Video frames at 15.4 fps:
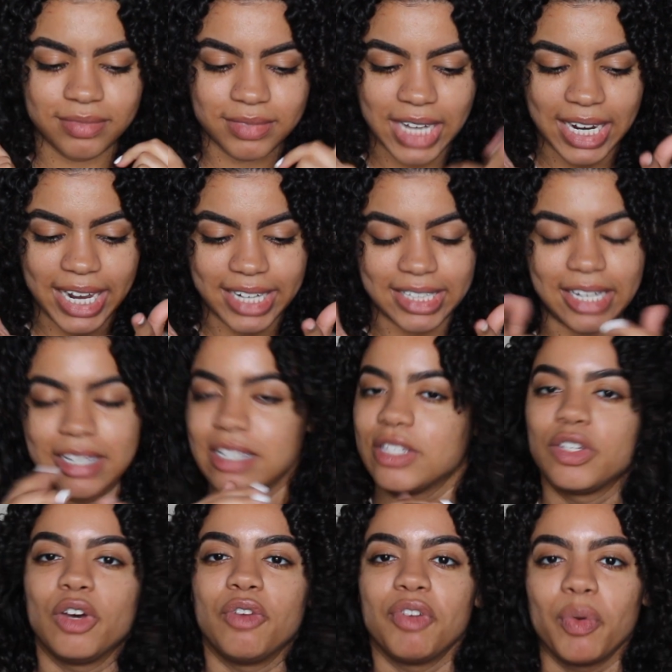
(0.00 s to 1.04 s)
I like that.
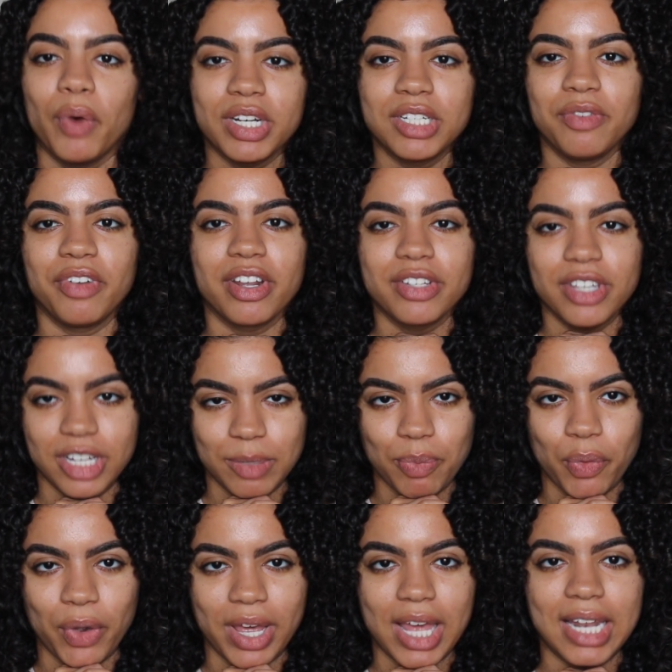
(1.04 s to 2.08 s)
So if you're watching the video to this
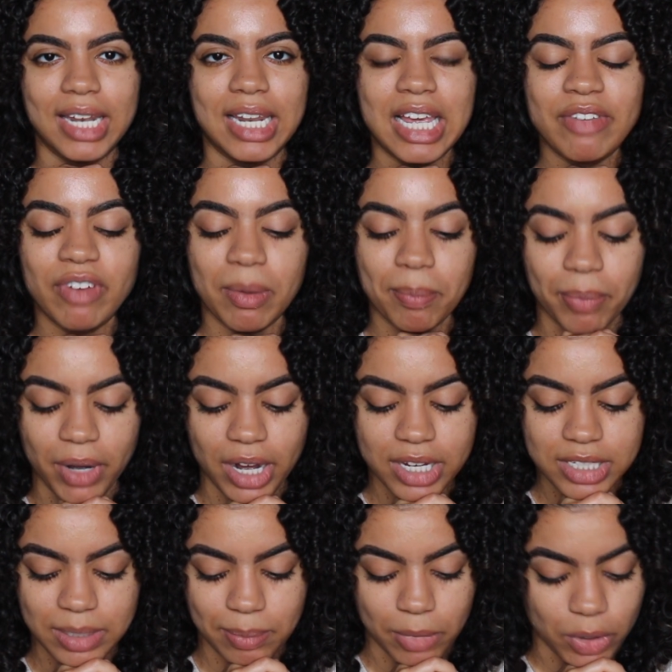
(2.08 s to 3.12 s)
point, leave a
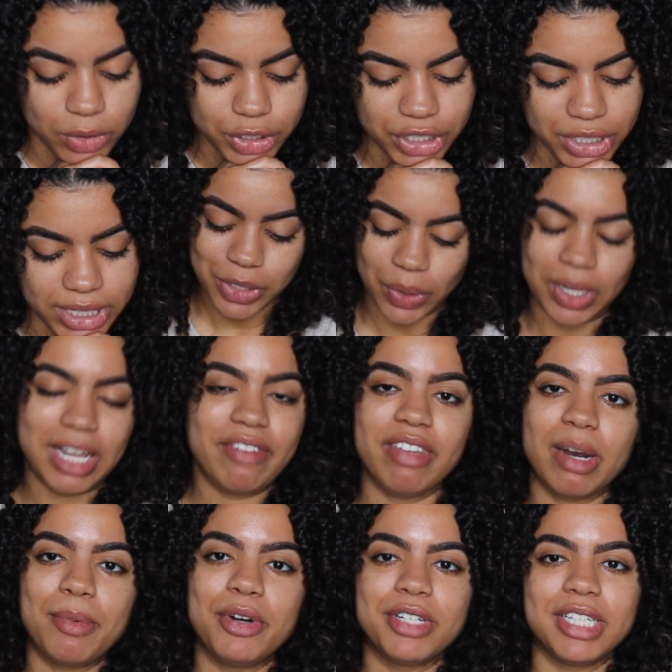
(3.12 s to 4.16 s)
box emoji. So leave
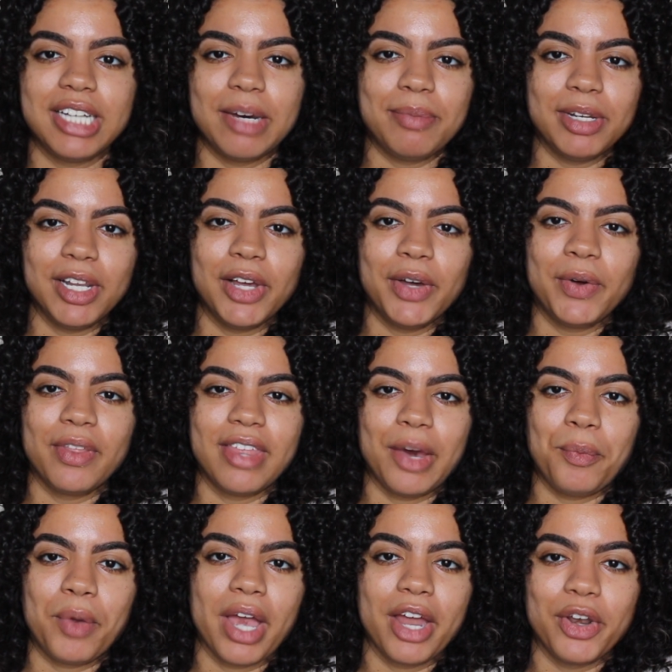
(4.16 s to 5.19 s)
that emoji down below.
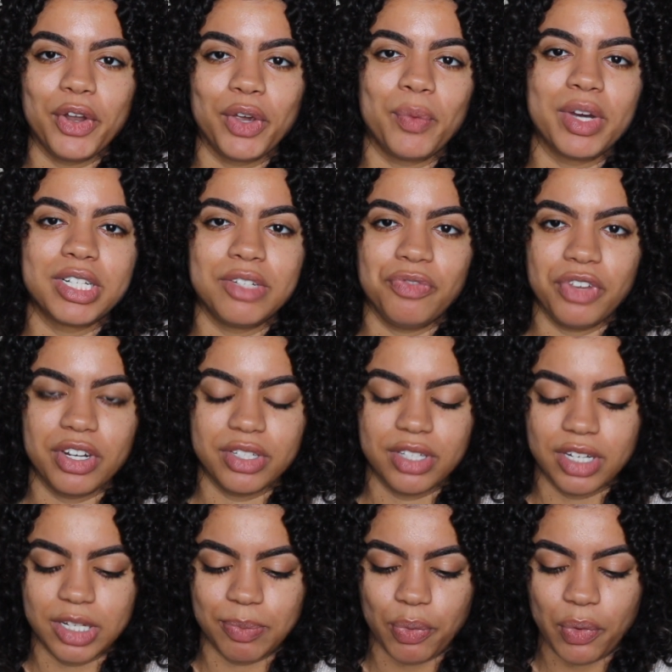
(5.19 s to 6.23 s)
That way I know you're watching the video to
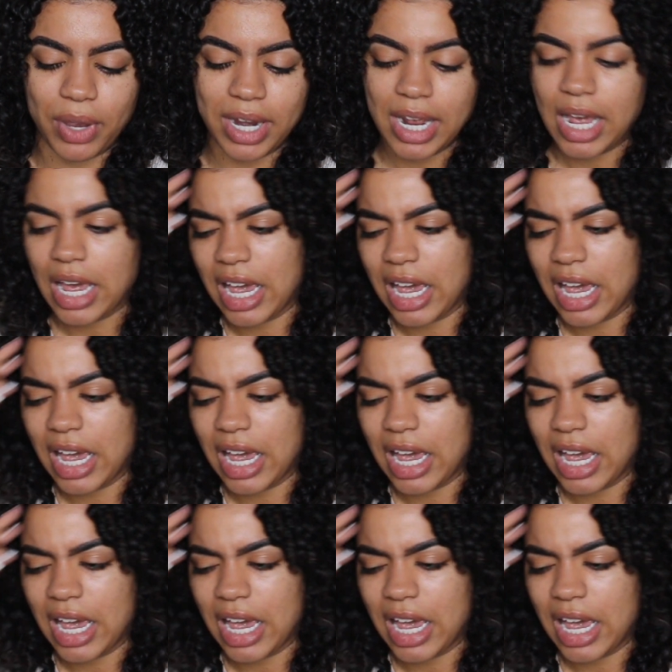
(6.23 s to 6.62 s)
this point.